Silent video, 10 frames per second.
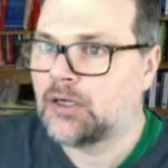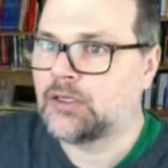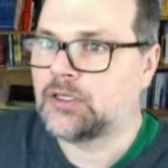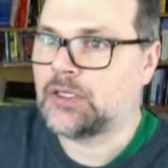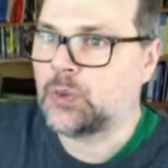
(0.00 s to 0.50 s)

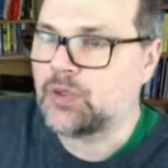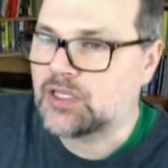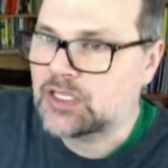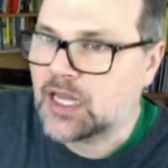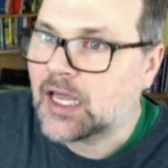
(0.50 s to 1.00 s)
just with a
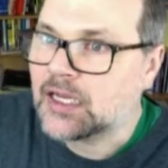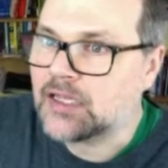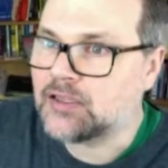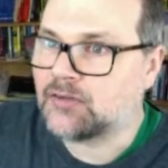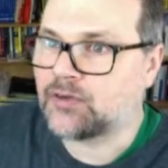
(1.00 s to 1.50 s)

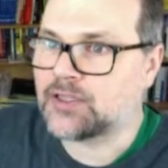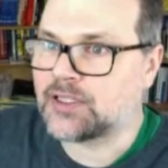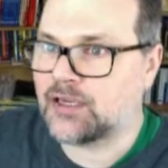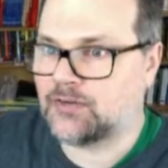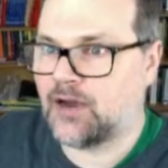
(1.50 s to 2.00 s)
slightly different
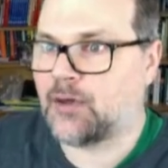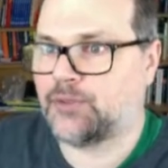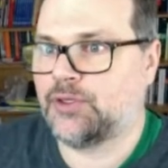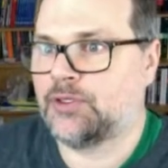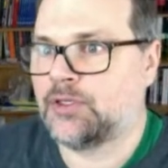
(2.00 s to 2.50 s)
set of
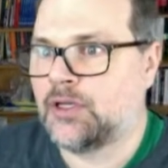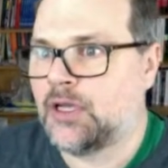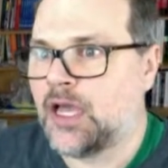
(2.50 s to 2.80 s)
options.